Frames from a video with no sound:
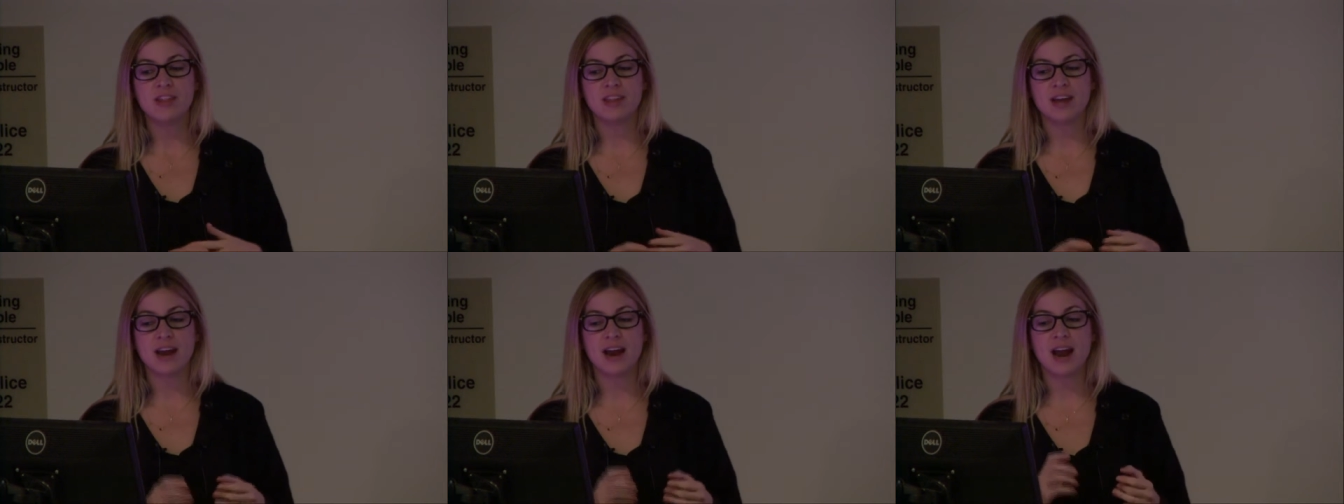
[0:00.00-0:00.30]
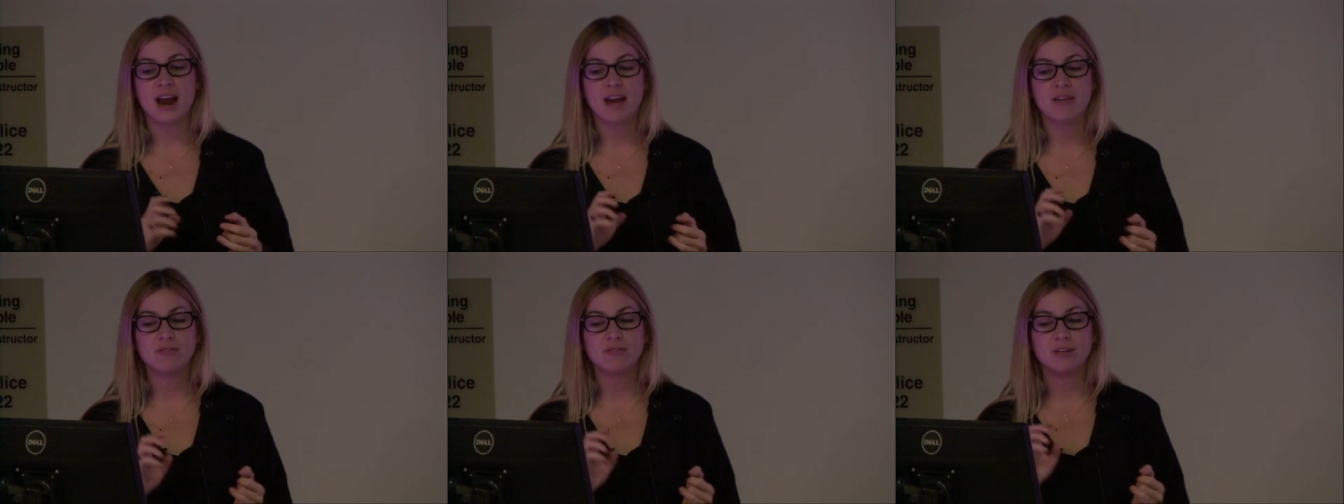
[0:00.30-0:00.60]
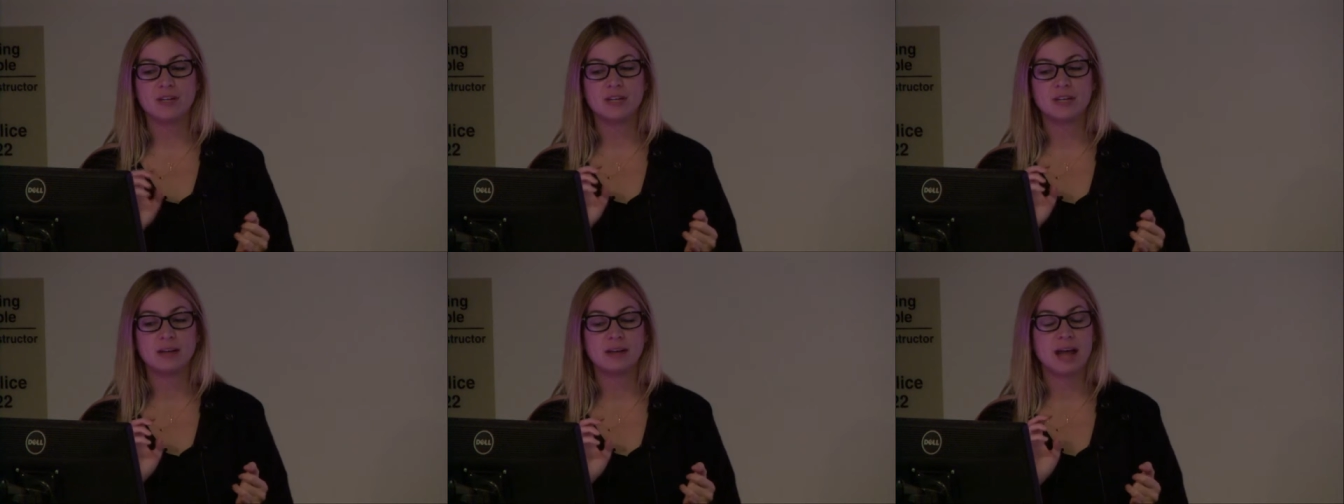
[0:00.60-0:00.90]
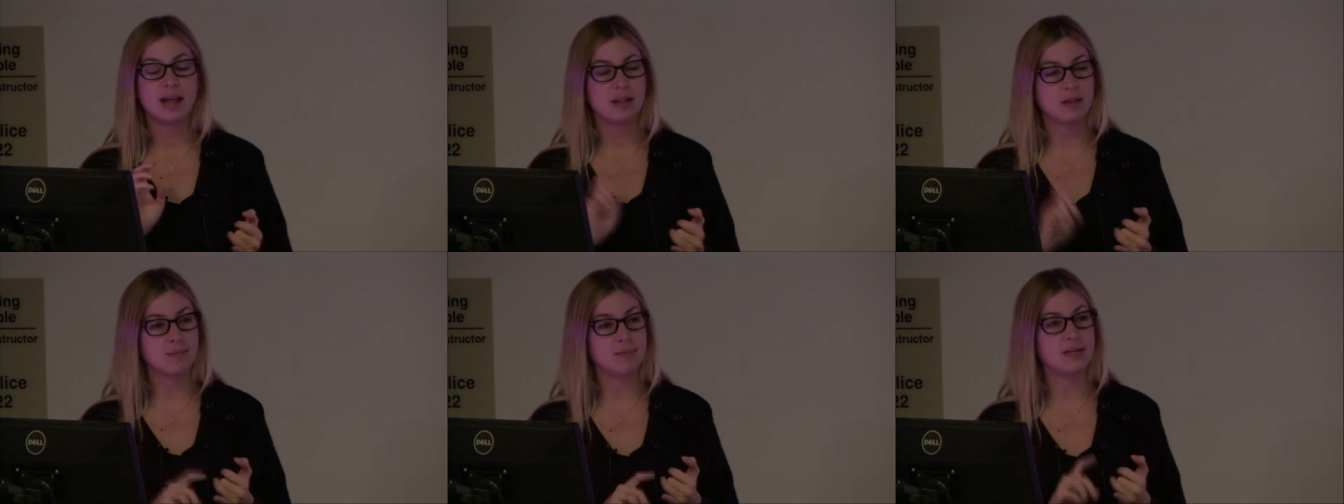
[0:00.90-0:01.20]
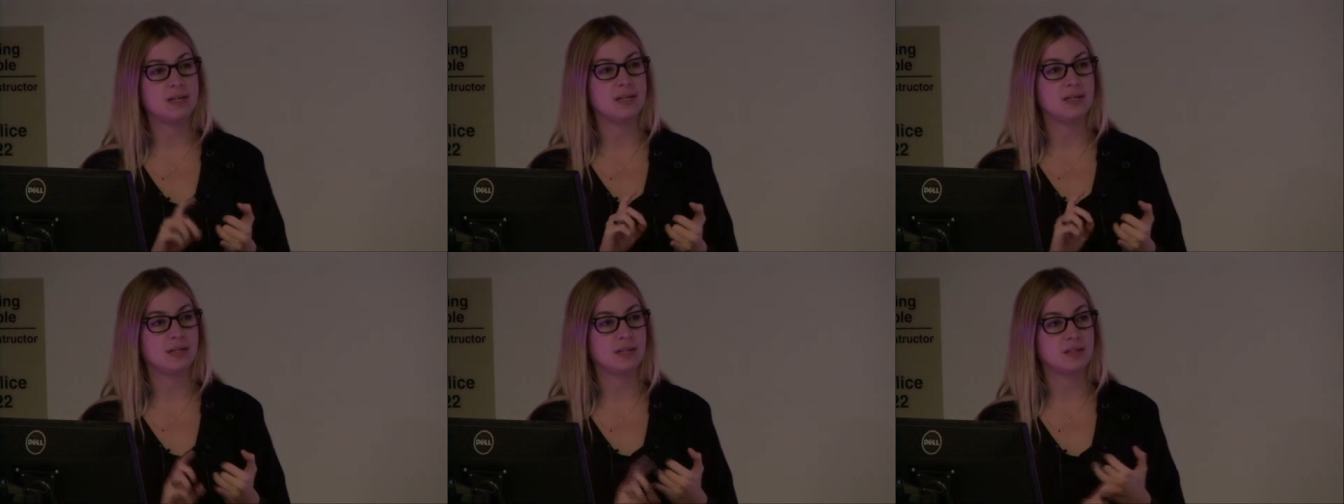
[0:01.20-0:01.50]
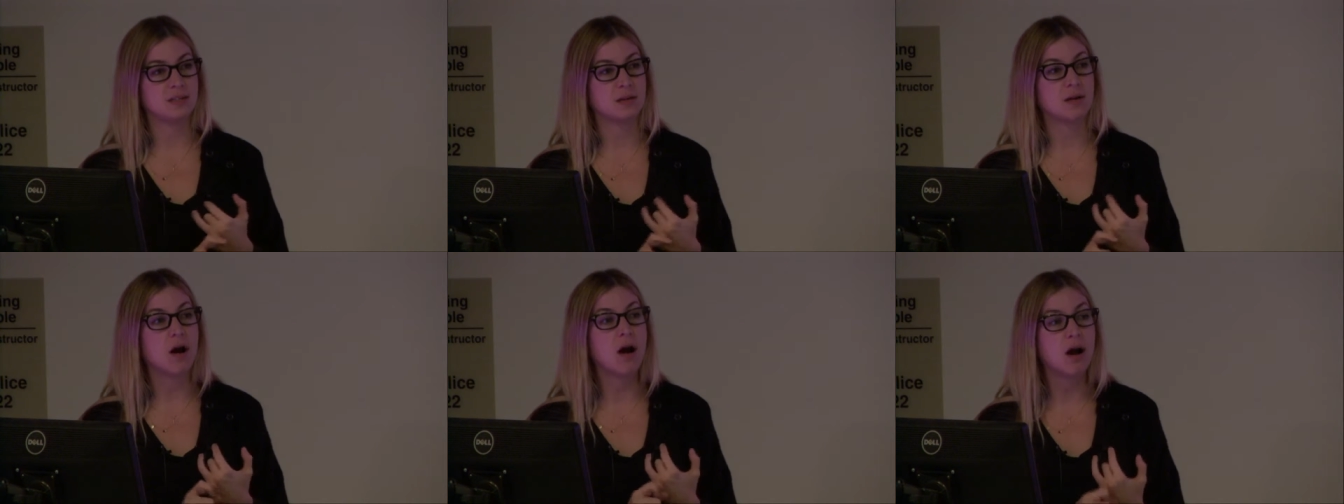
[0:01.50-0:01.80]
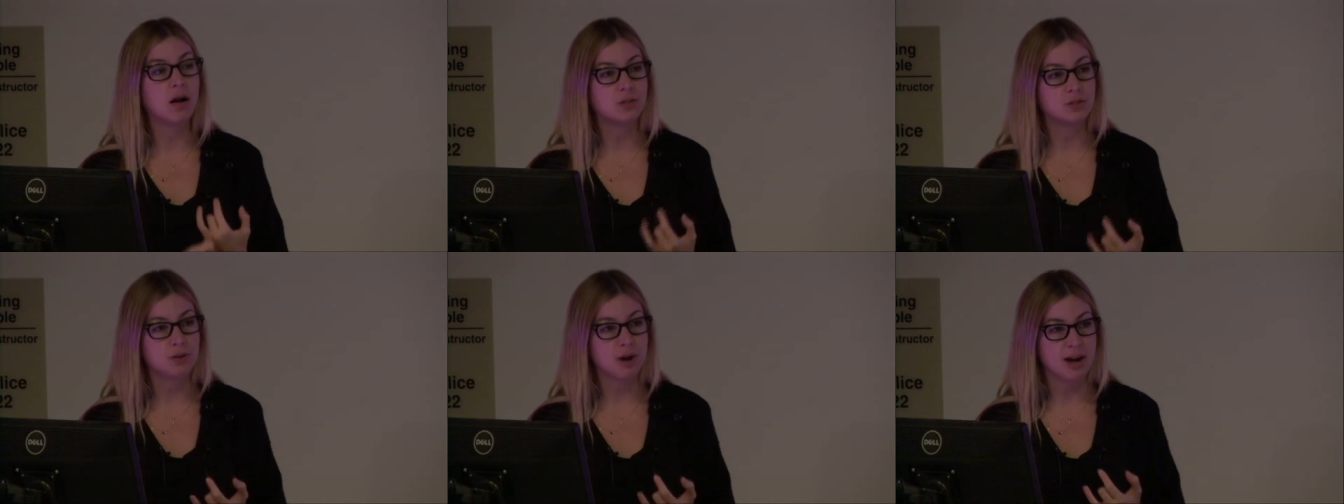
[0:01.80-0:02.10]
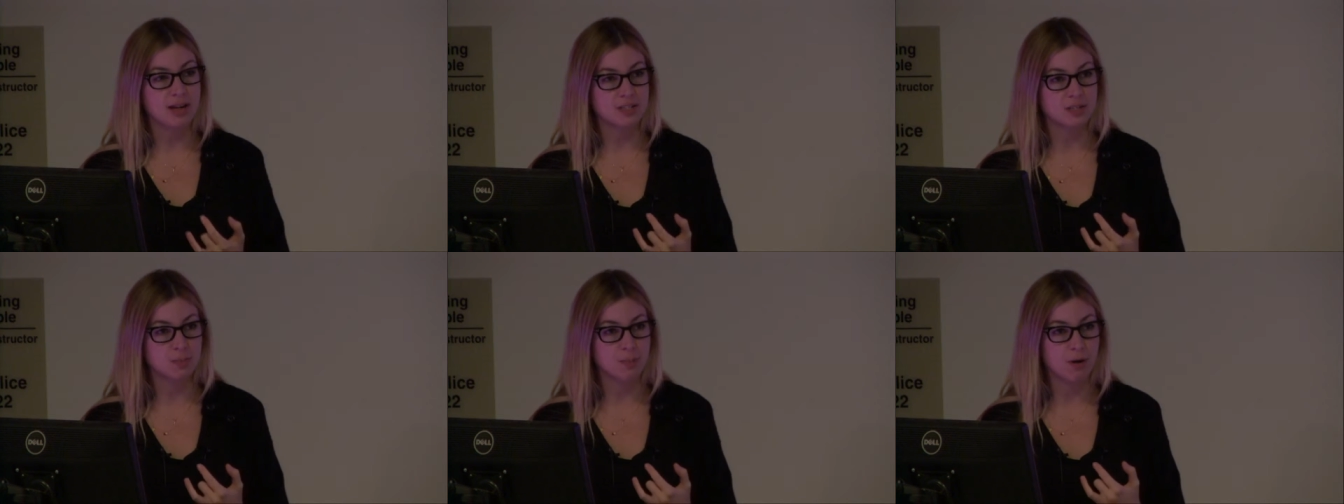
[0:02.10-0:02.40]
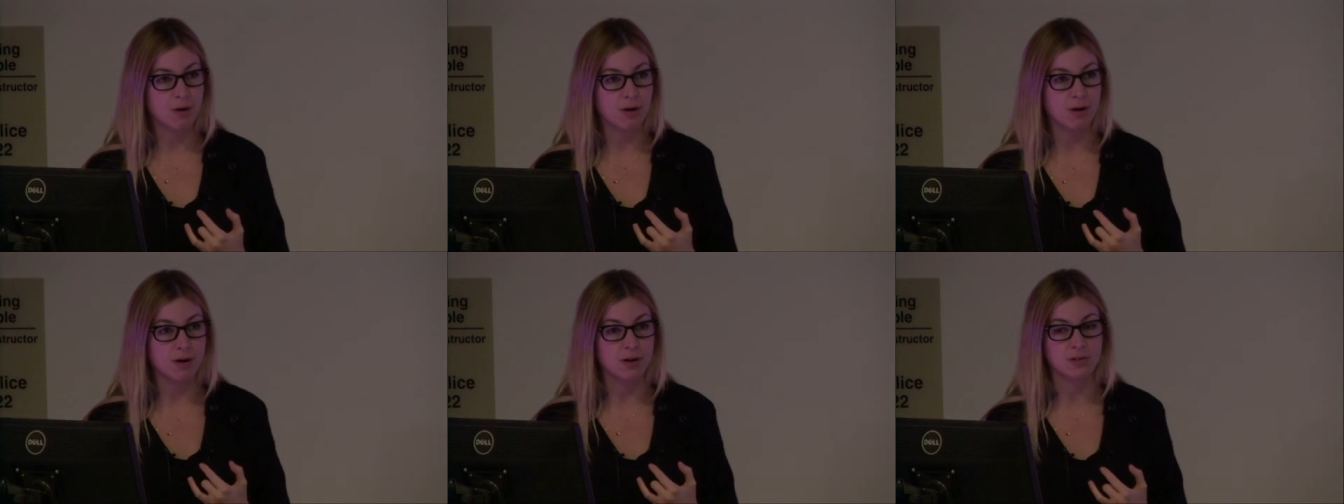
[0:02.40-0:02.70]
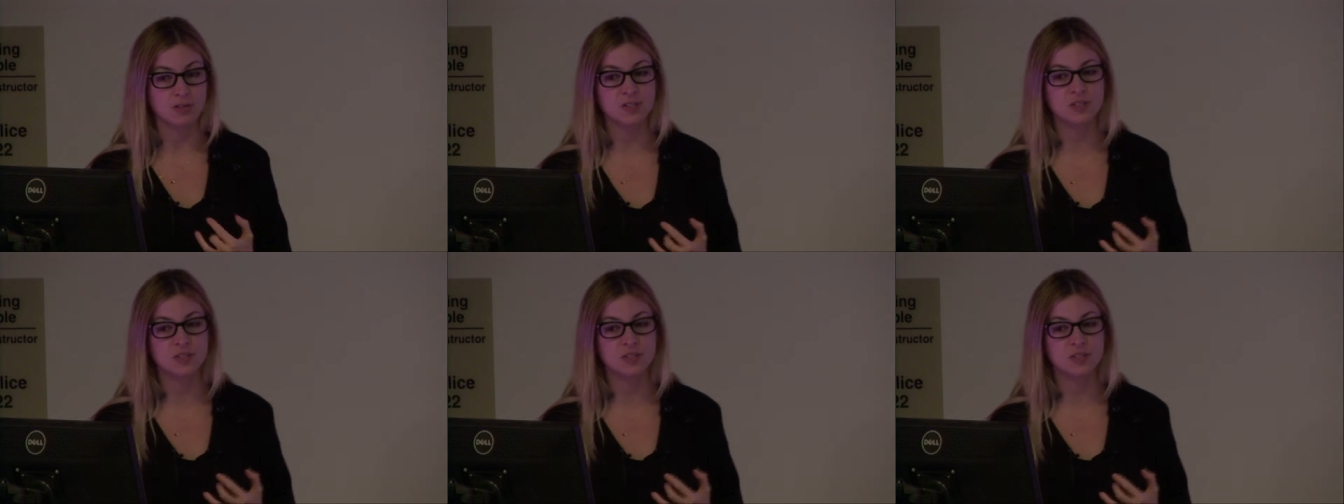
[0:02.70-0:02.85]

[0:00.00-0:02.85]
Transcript: that every element needs a contrast partner.